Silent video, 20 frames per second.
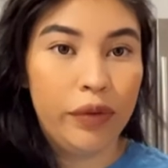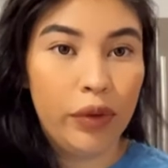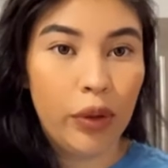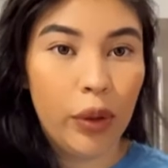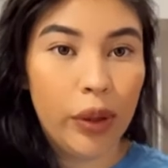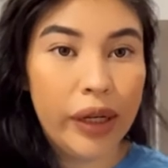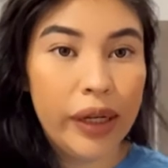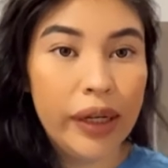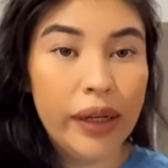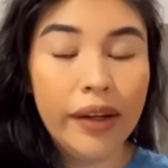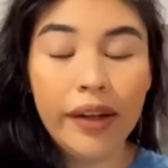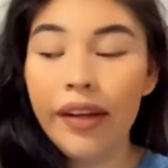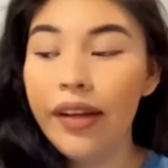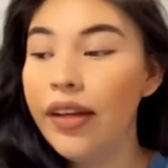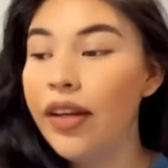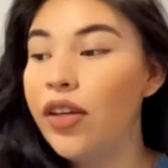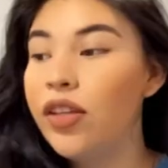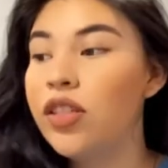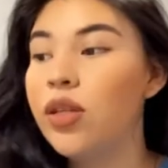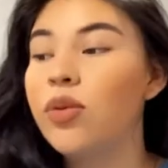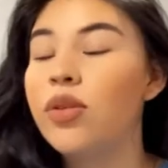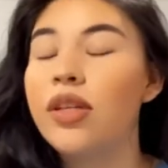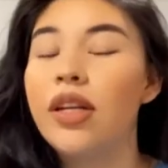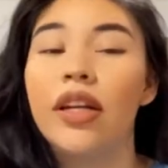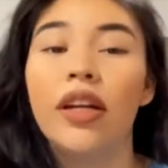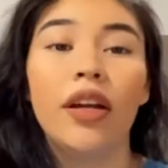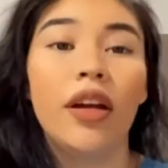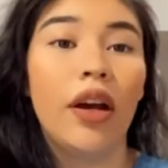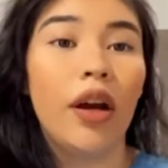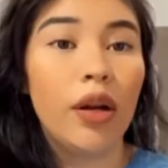flooring so it was
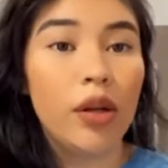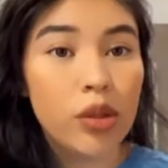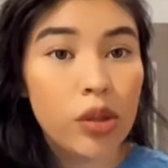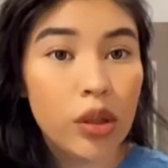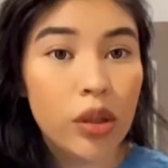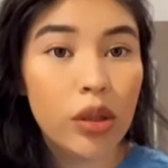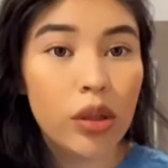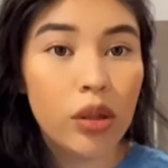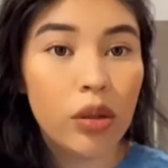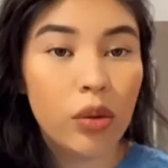getting under